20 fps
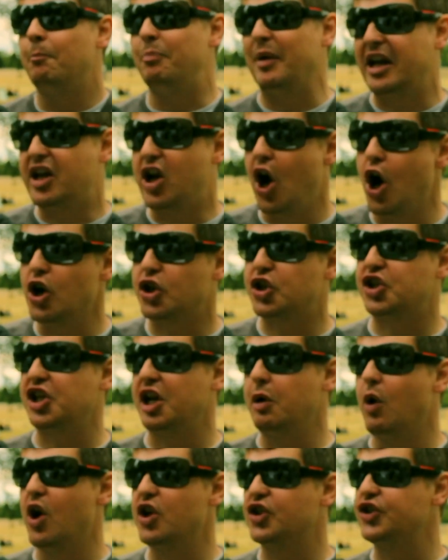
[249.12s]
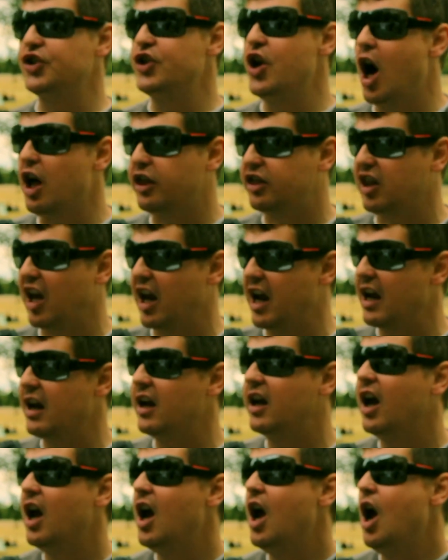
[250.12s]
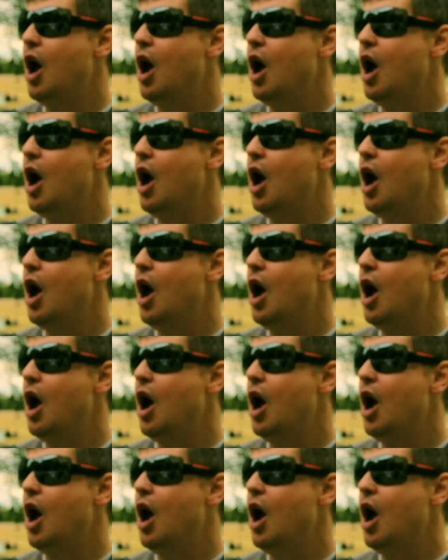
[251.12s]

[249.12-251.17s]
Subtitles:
because she was nothing